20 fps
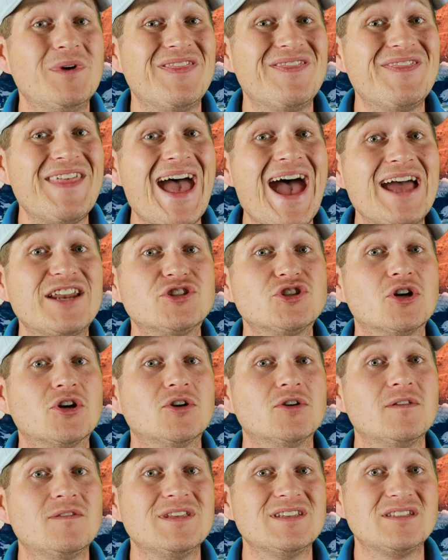but that
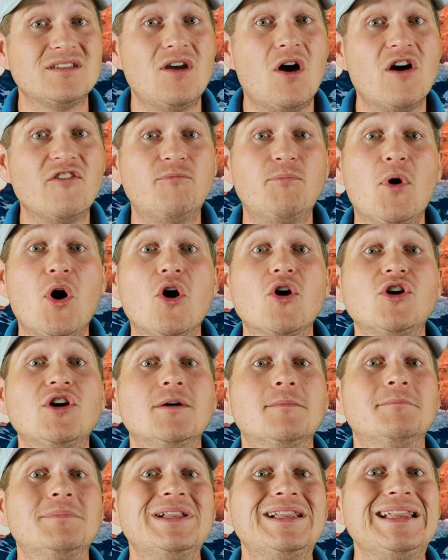turned this golf ball
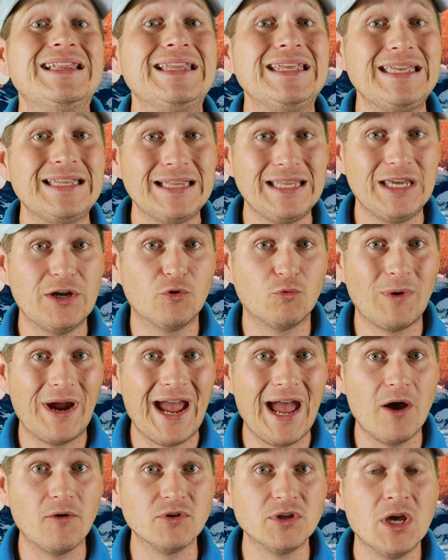completely
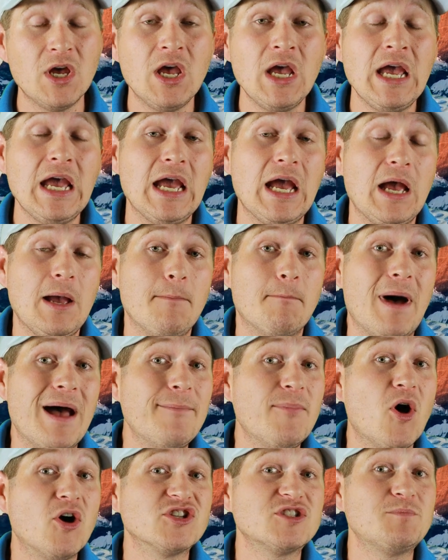around. My
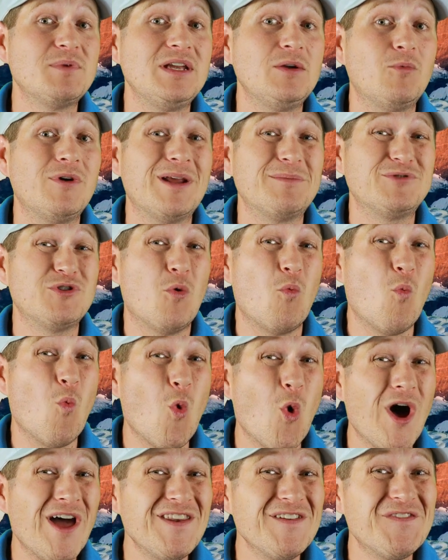ball speed went up to
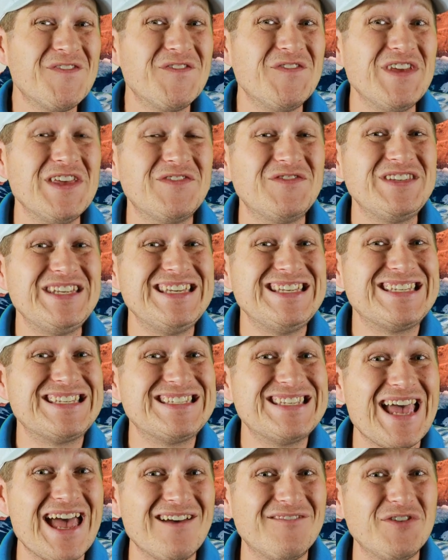
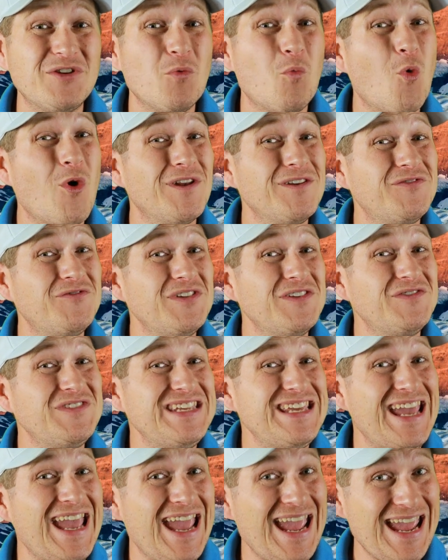157,
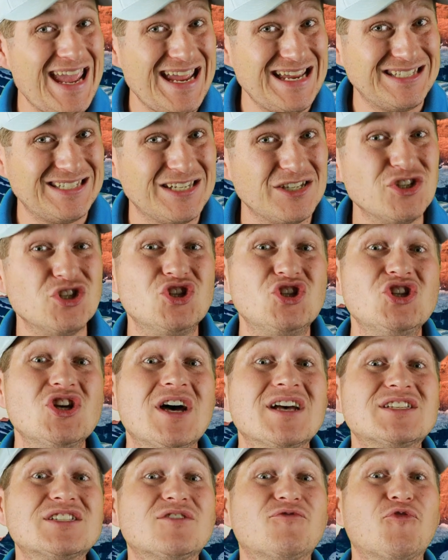158
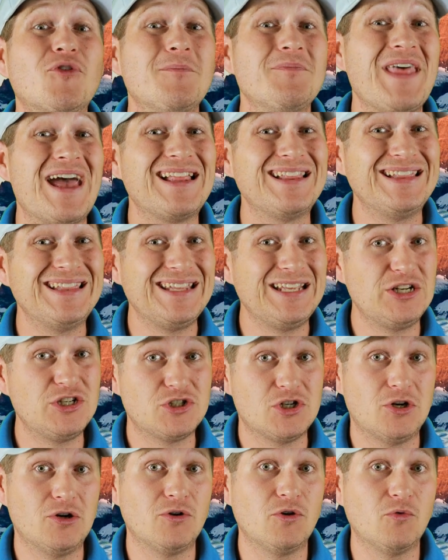just from that little
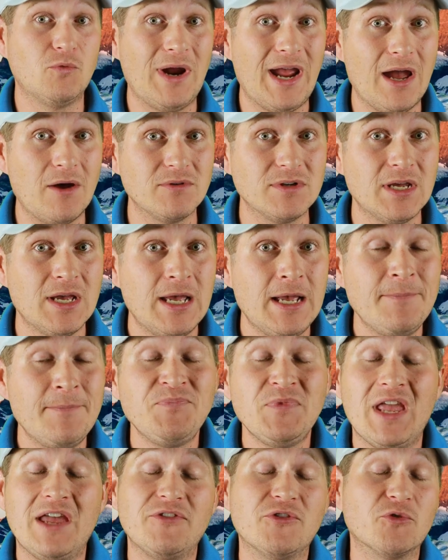turnaround.
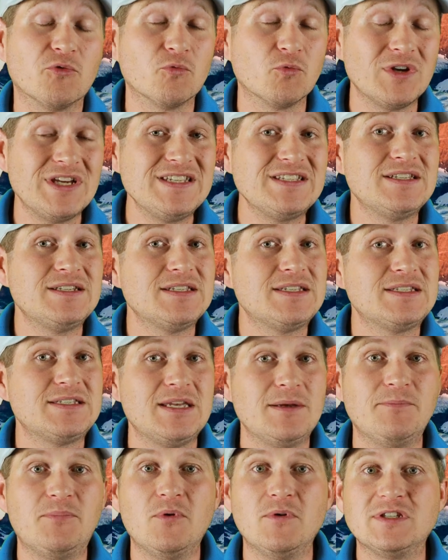And the reason is
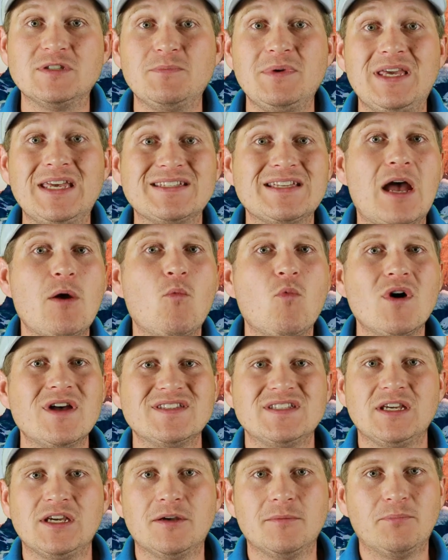simple. It's because I
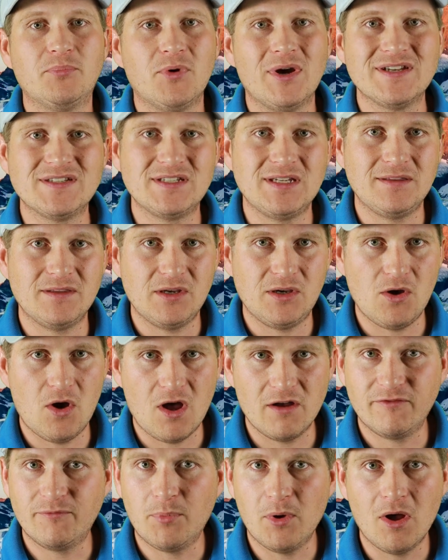wasn't compressing the
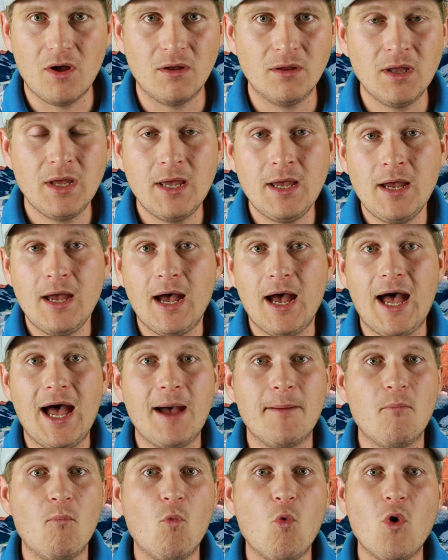golf ball.
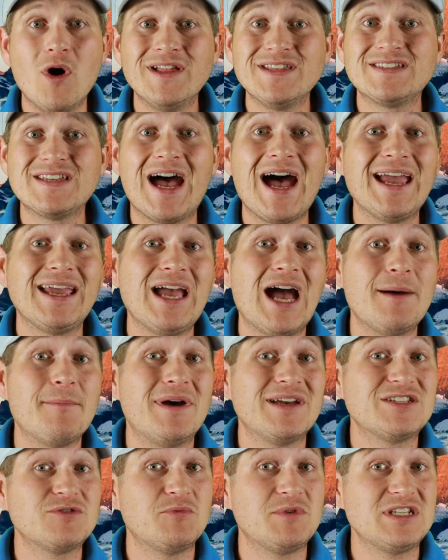Once I got
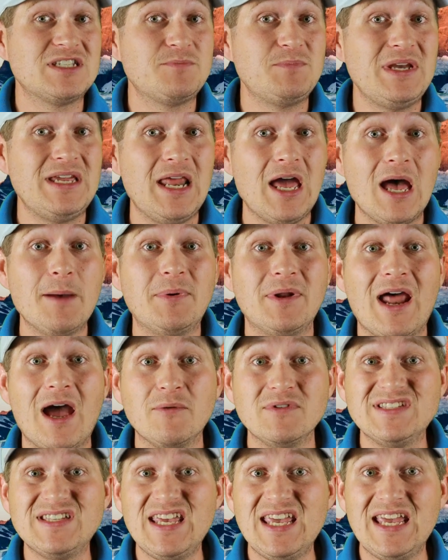my swing speed up and I
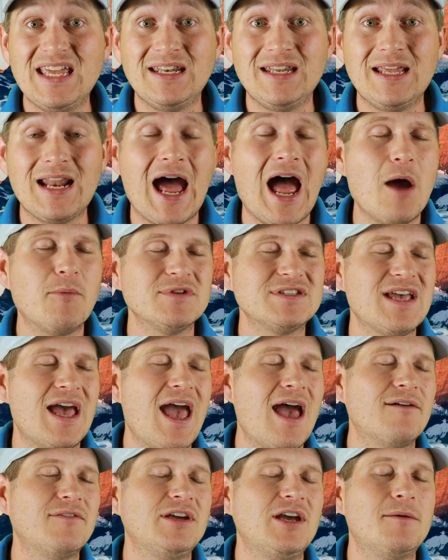was hitting it, I was
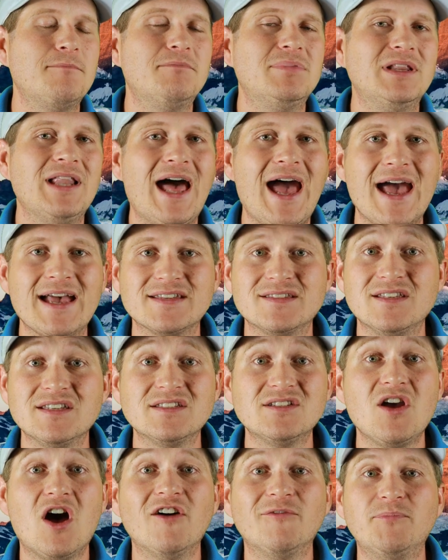having a blast.
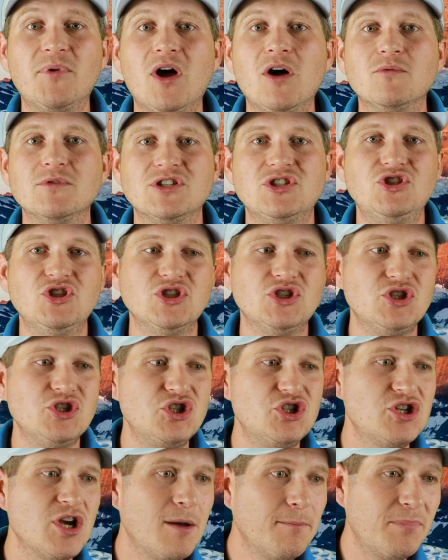This golf ball was just
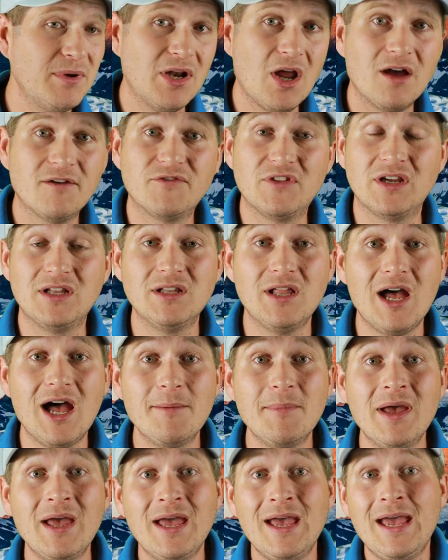jumping off the
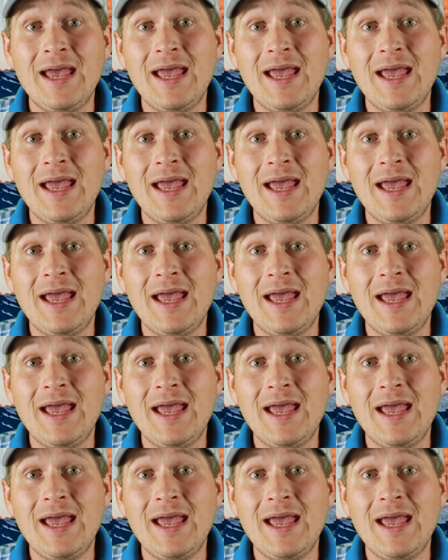club